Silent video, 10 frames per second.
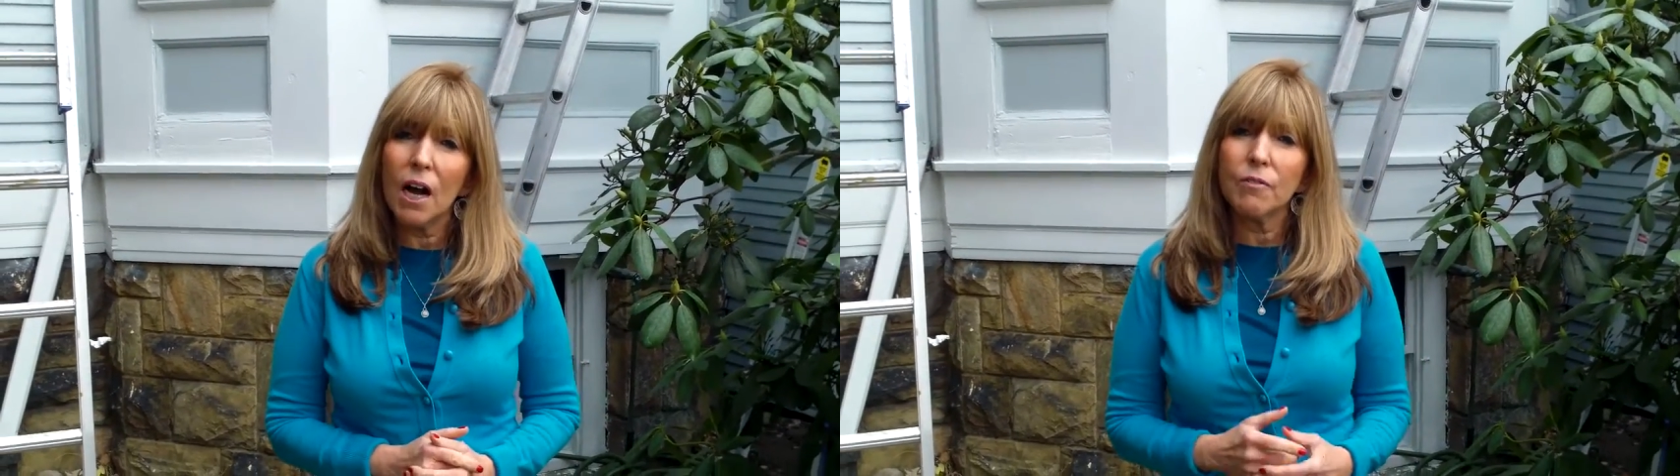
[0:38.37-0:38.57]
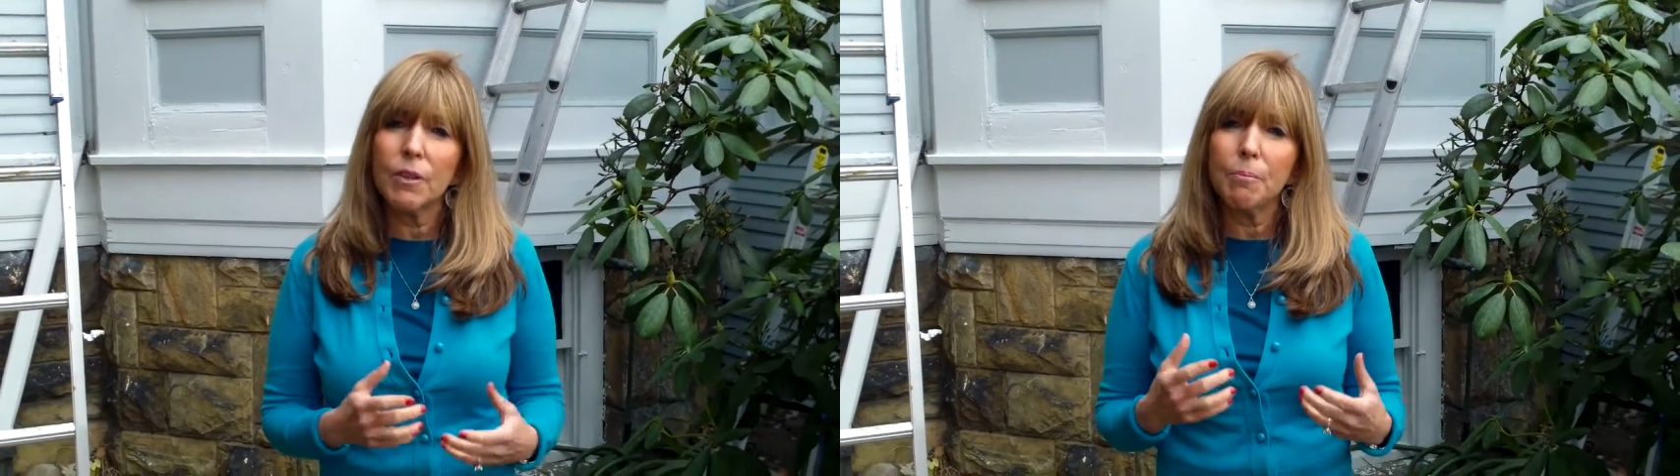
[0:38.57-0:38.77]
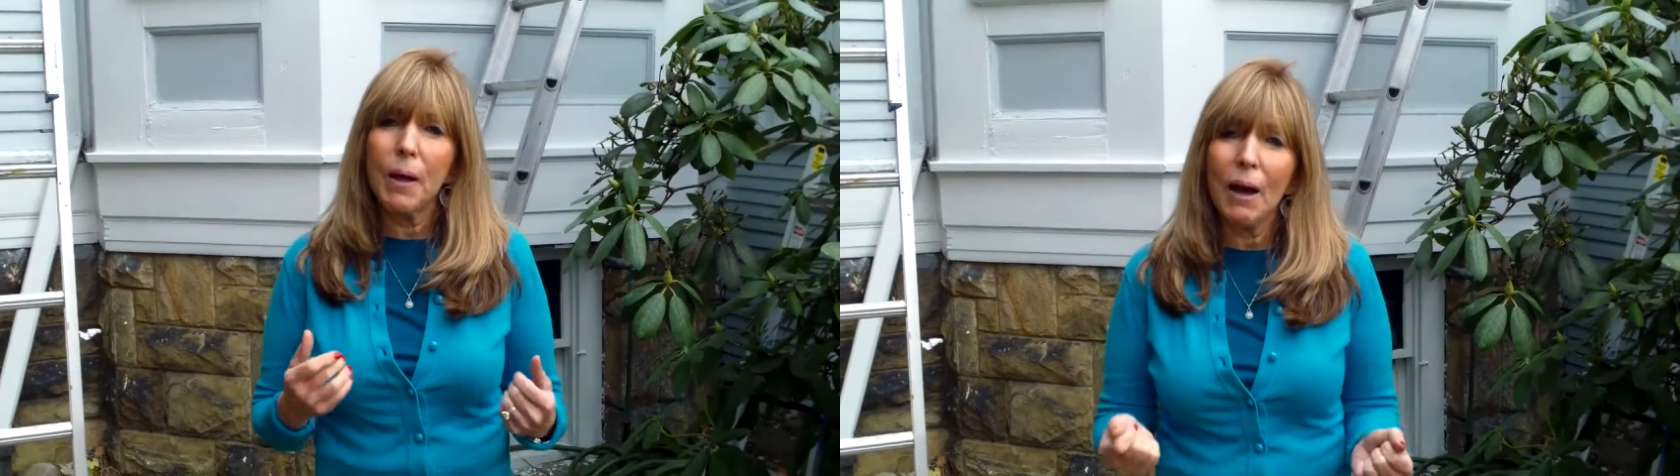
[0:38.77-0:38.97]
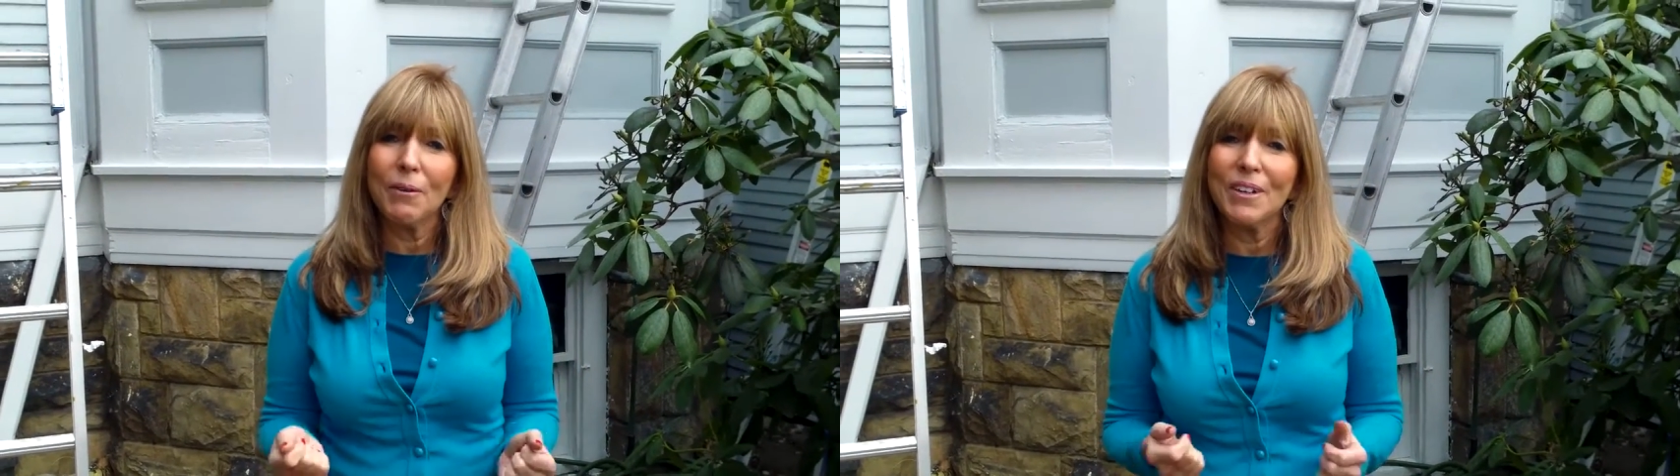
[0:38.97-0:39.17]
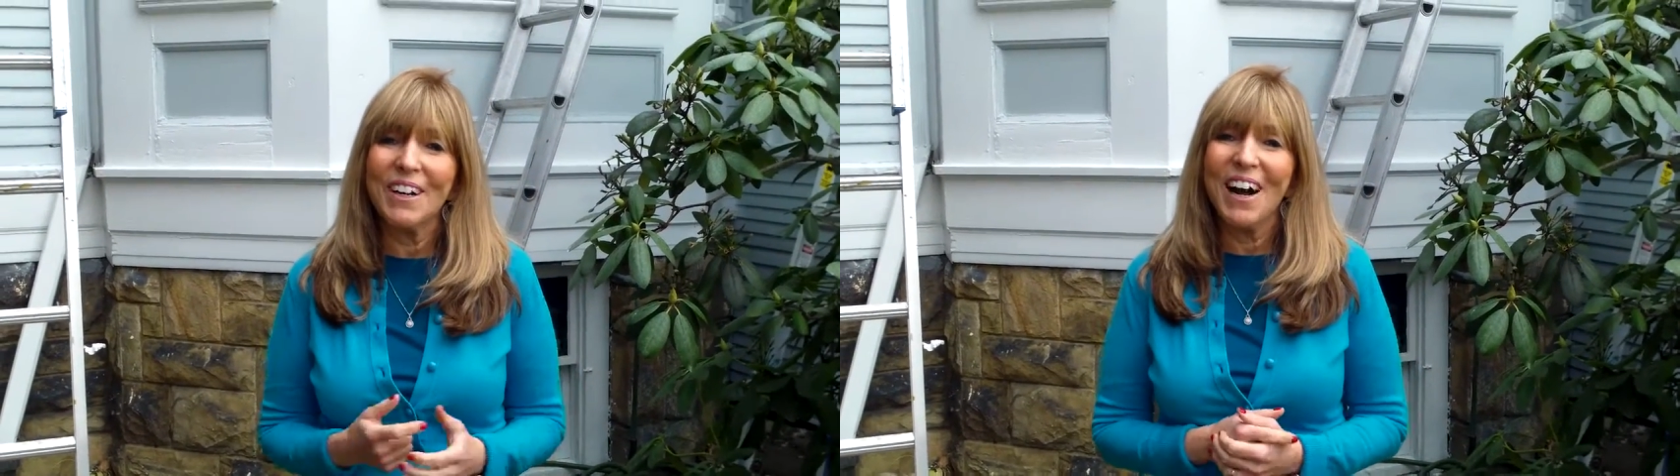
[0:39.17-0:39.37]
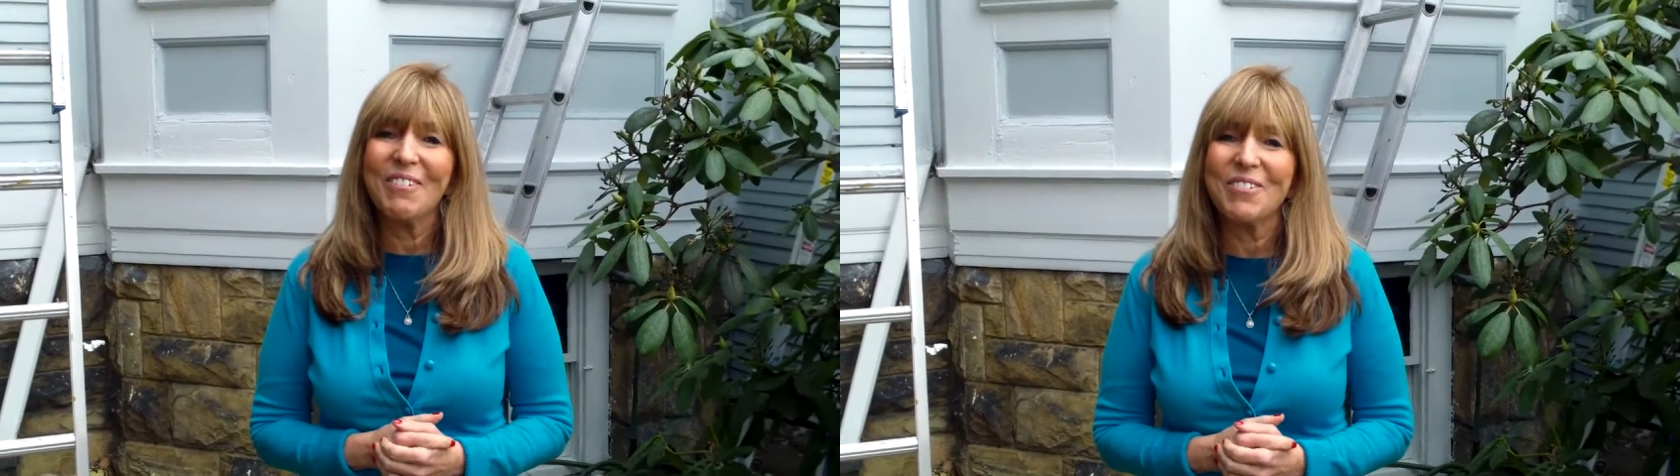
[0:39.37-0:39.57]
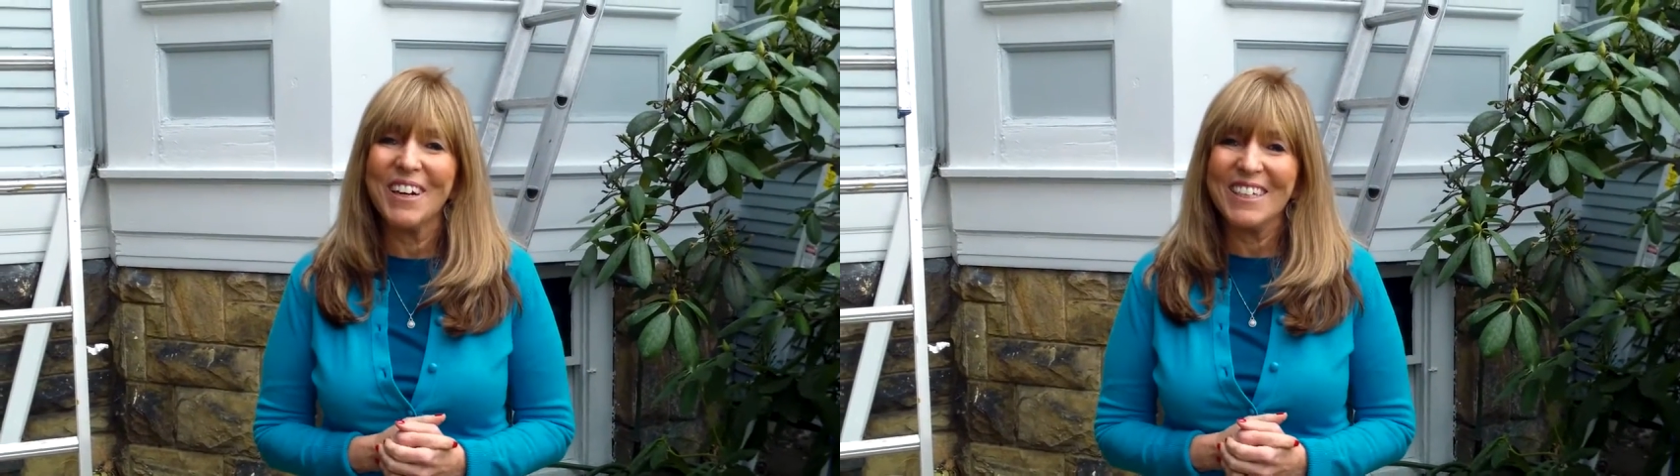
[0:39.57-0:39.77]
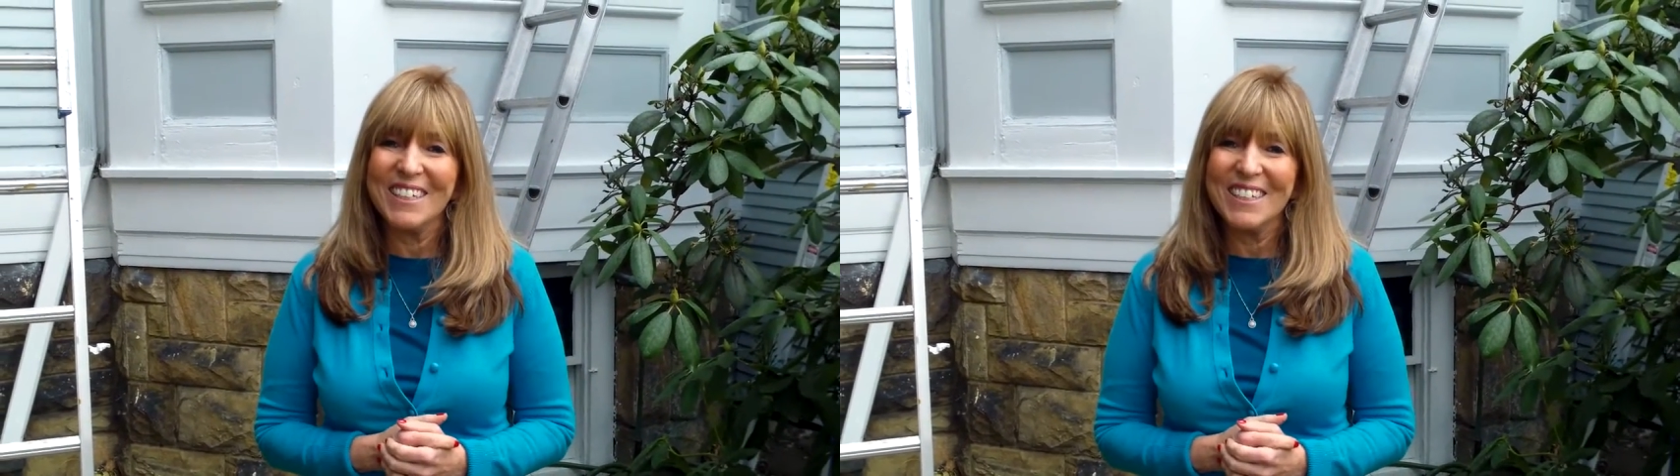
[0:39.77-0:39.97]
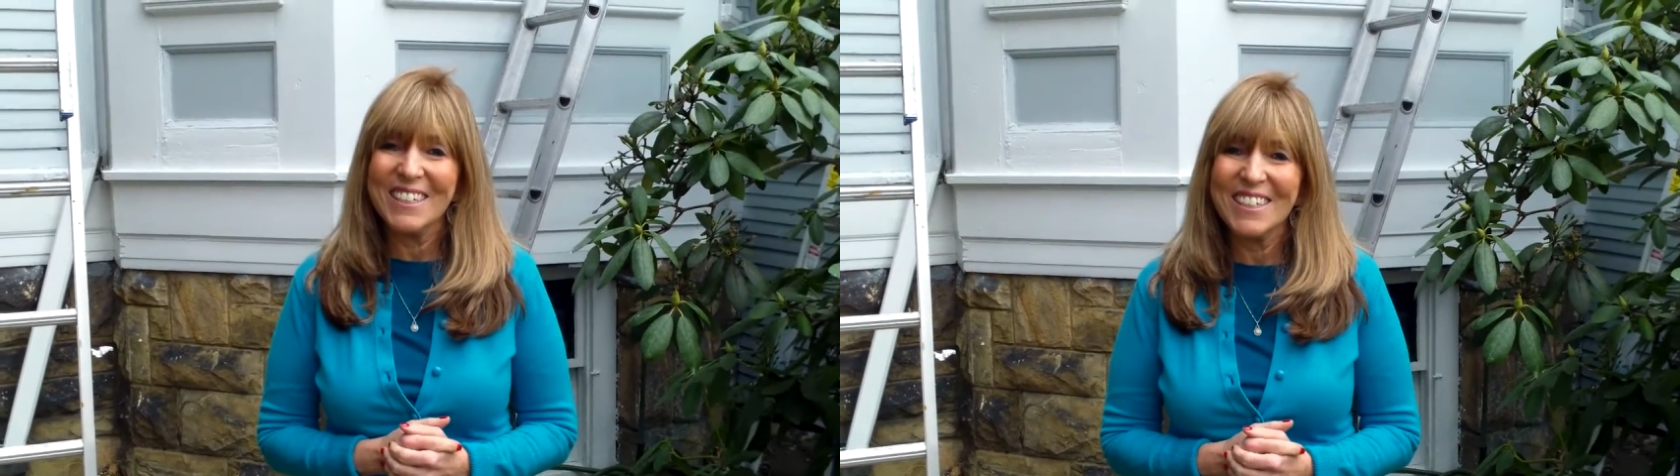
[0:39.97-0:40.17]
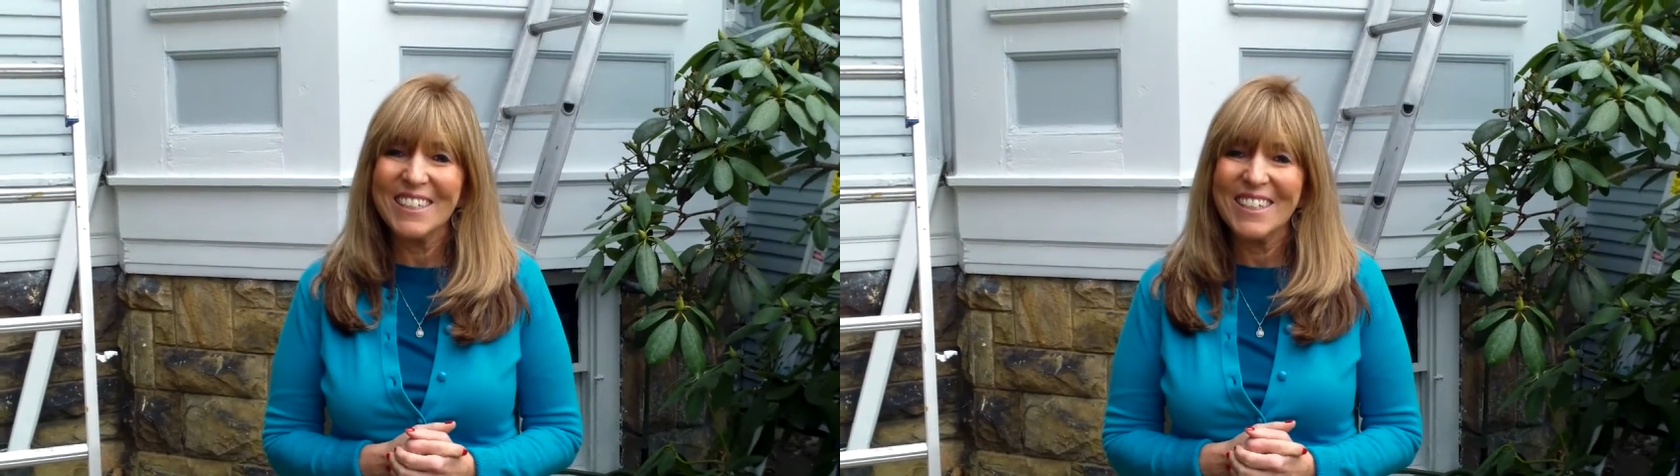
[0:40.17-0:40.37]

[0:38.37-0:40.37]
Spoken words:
of the power of greatness.